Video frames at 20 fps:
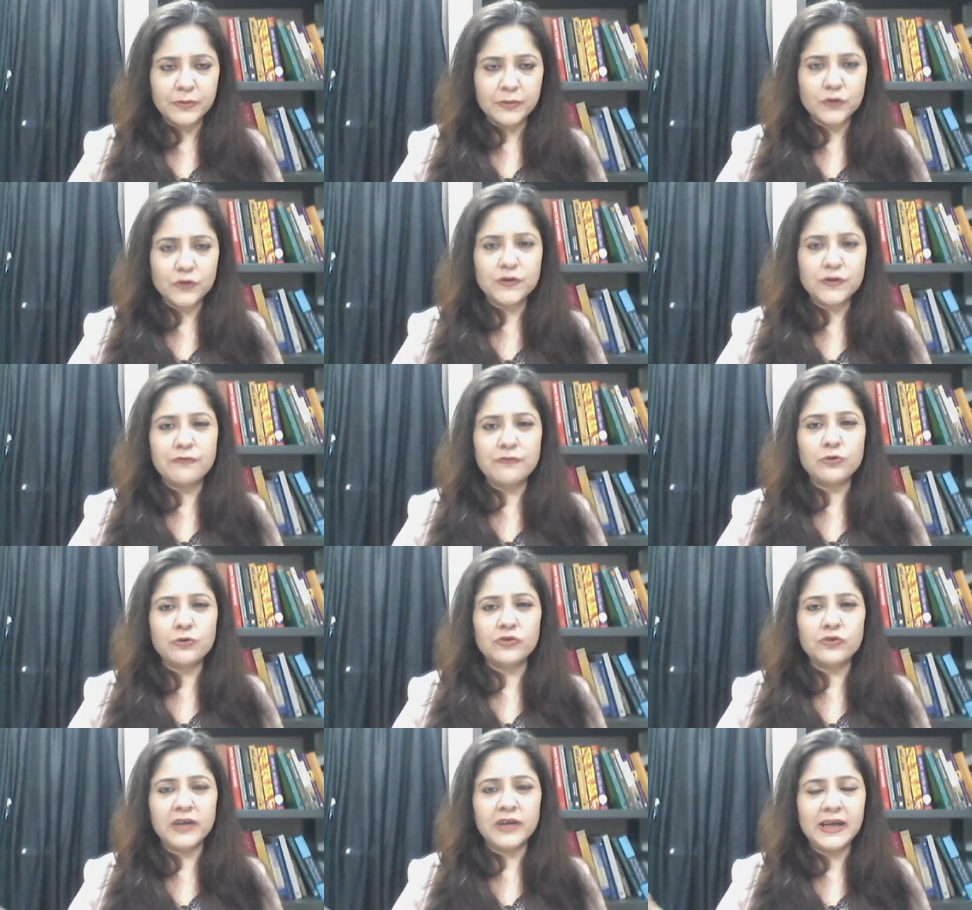Because if
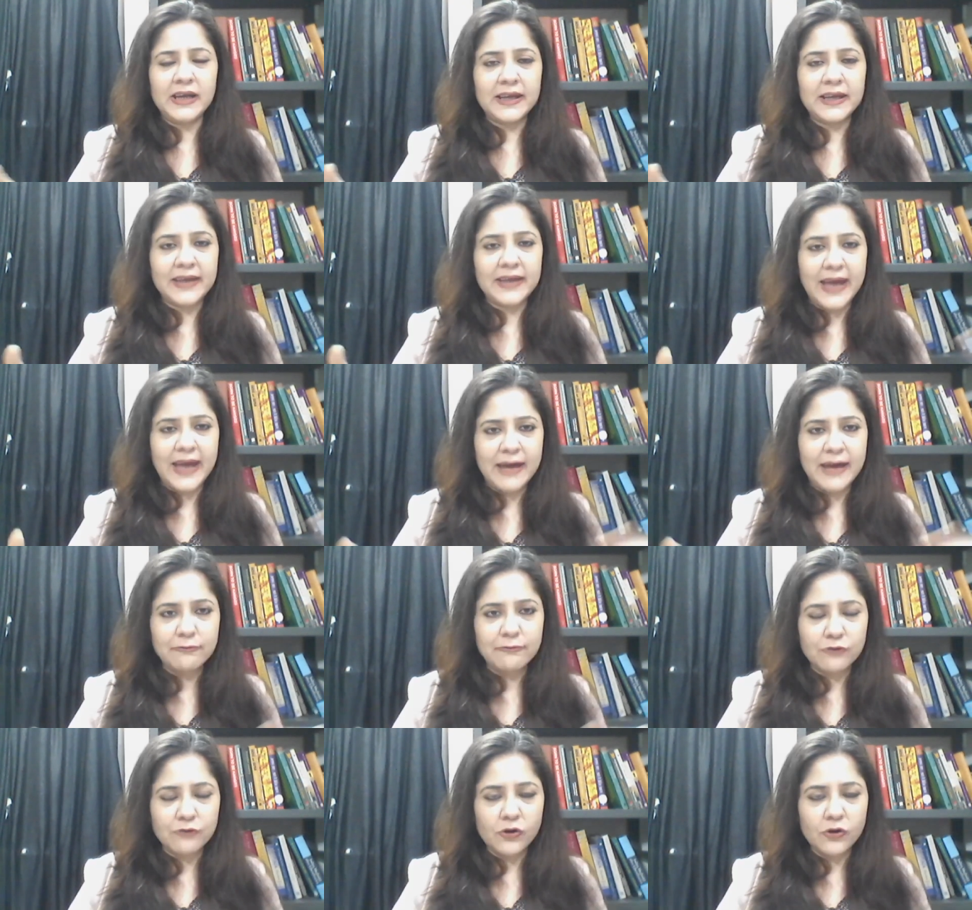you really
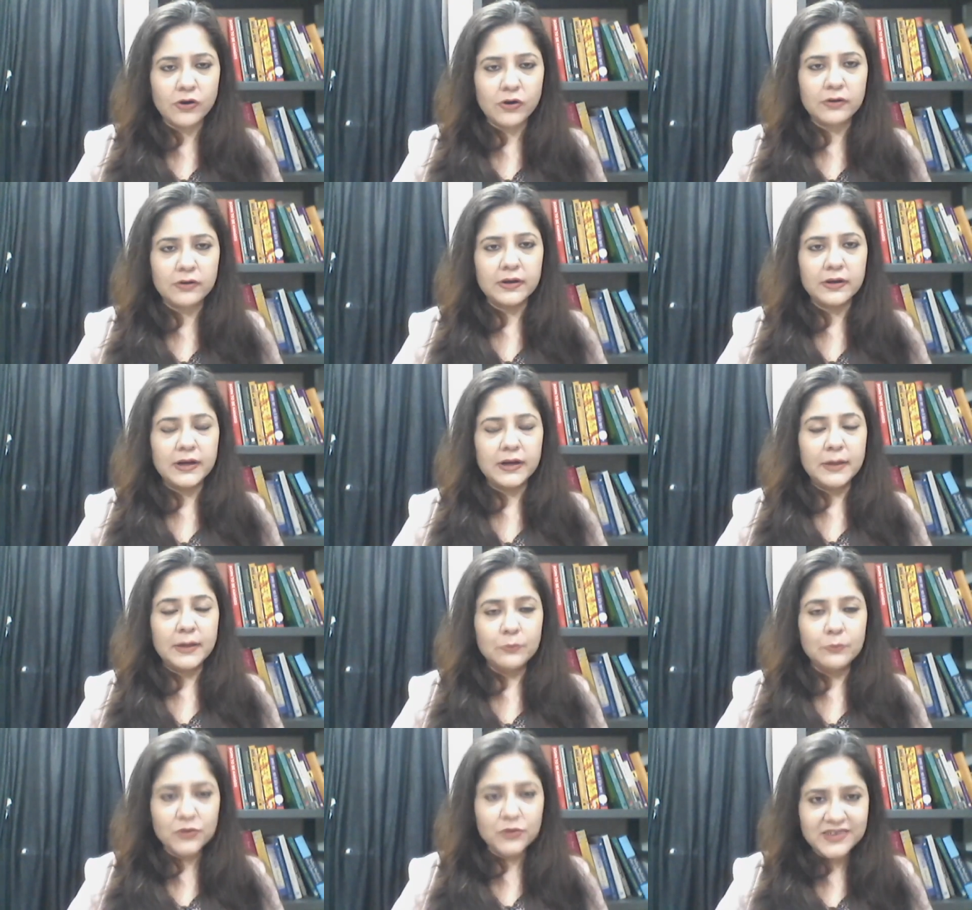care for
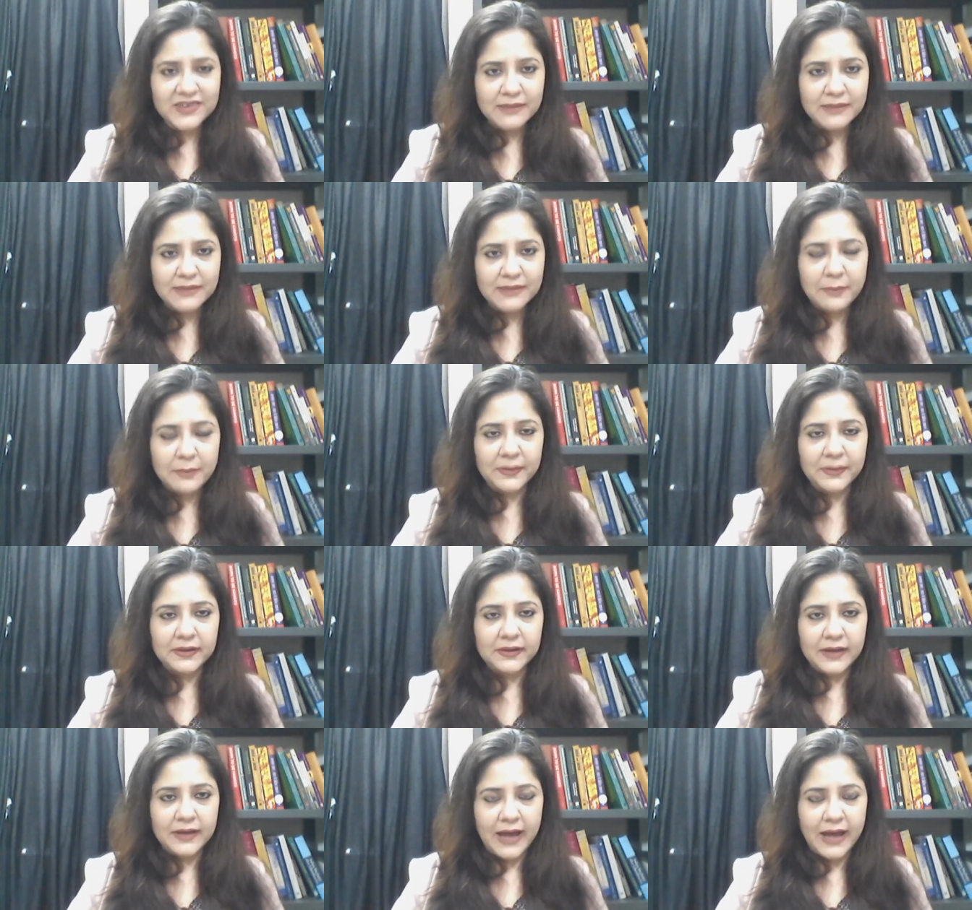Muslim
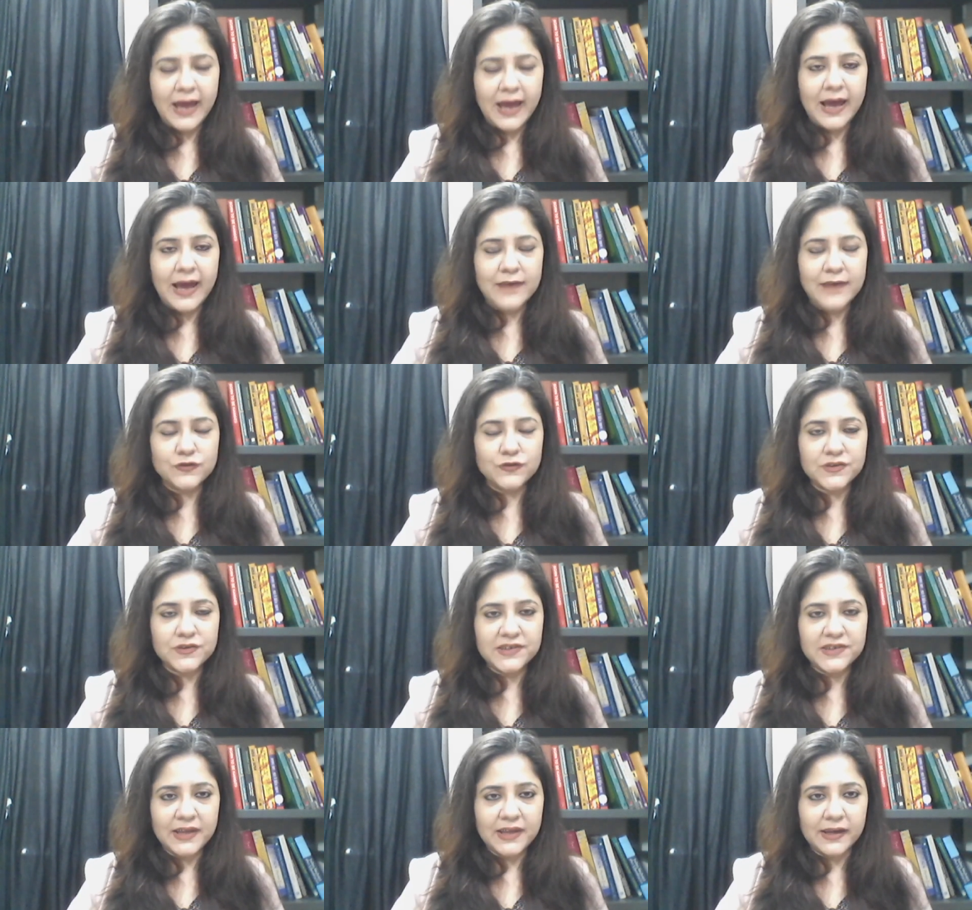women, as you
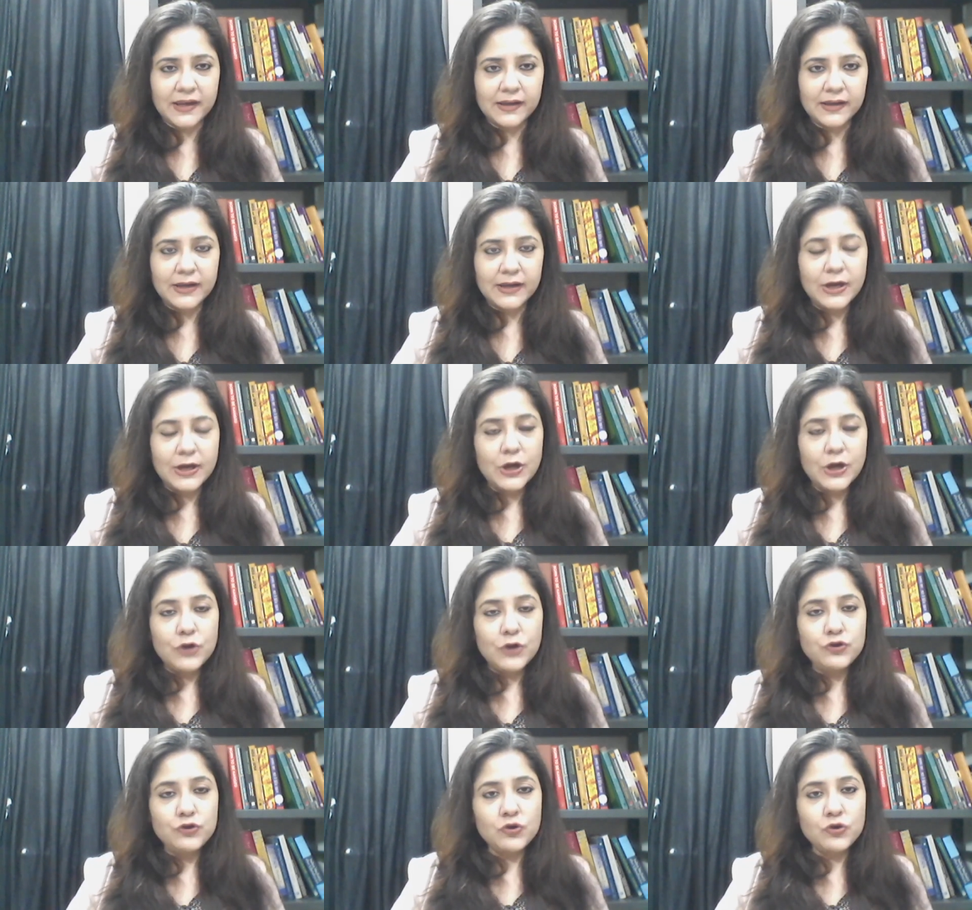say,
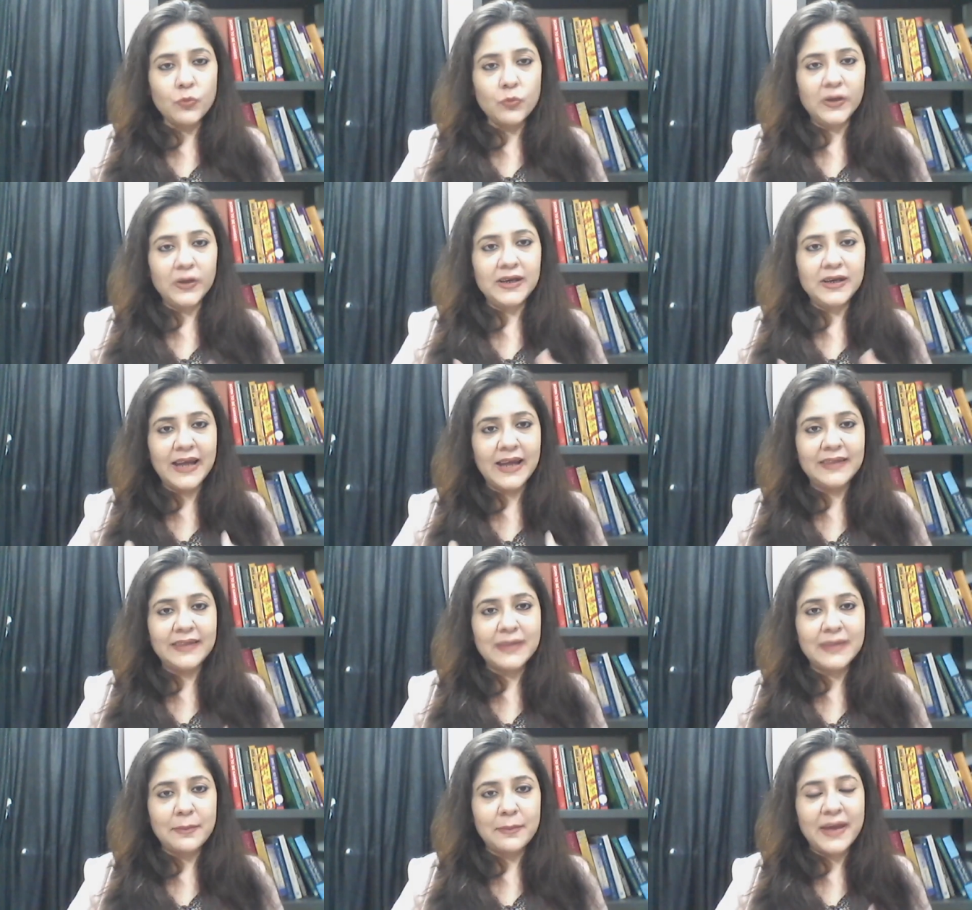you would
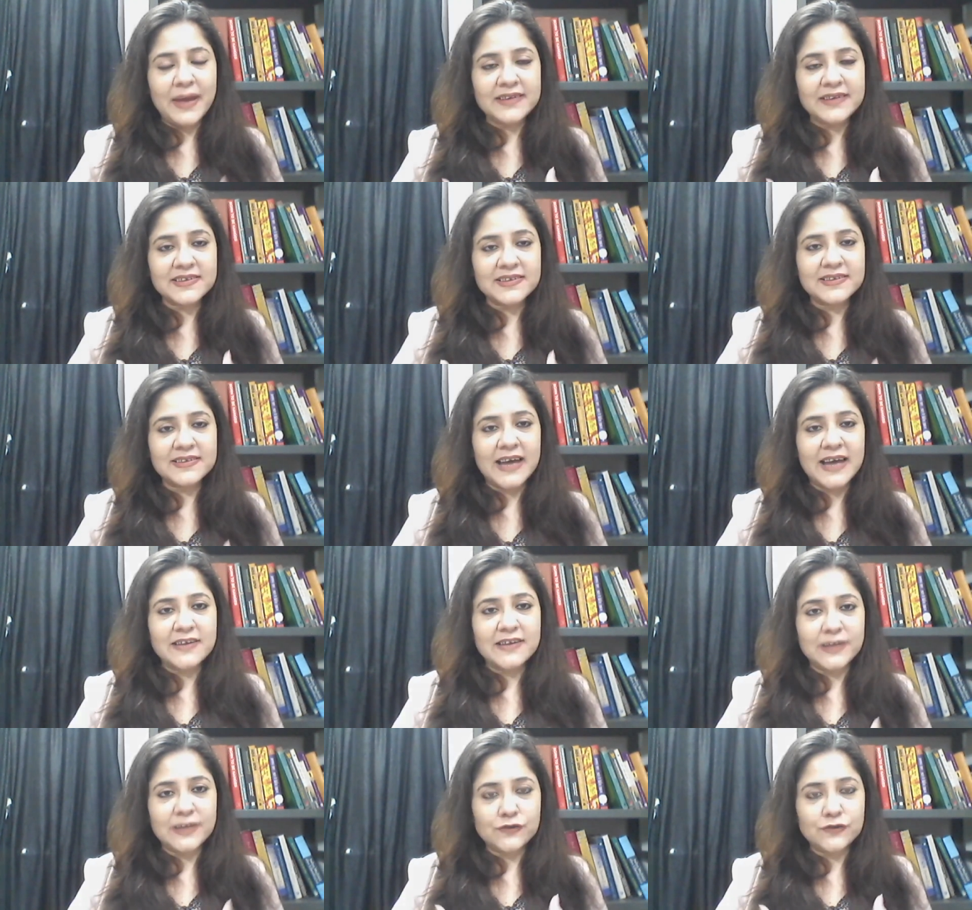let them
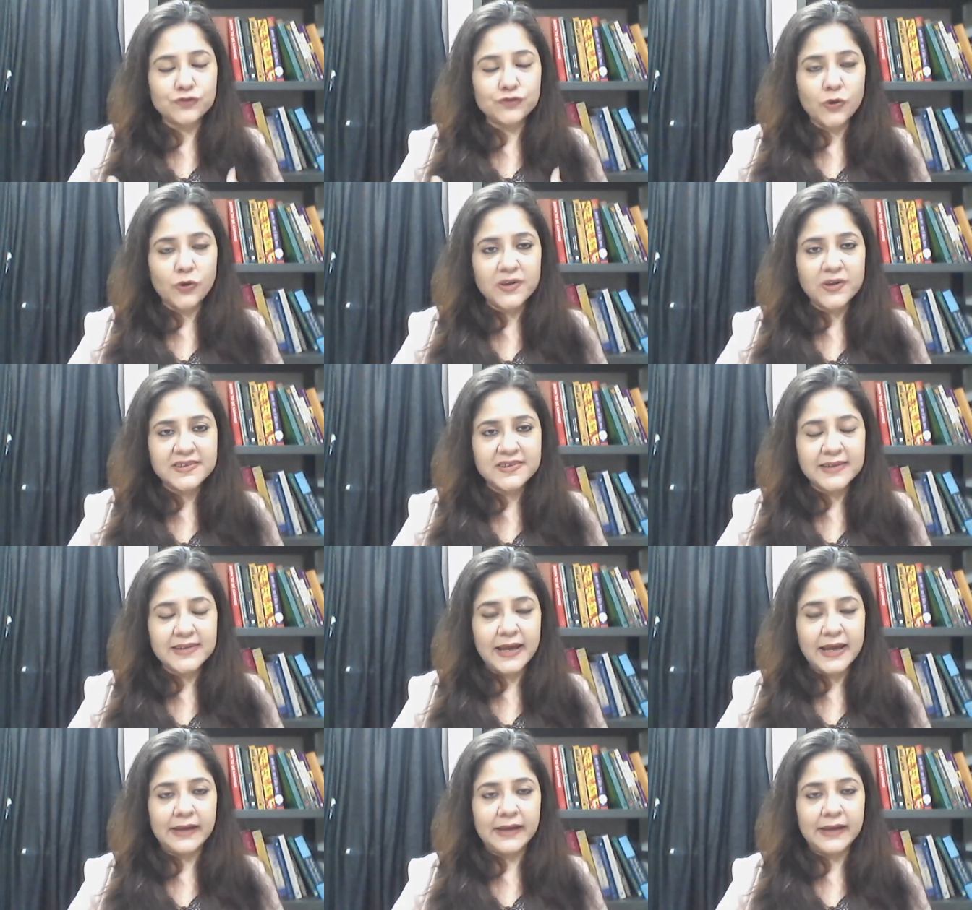exercise their choice.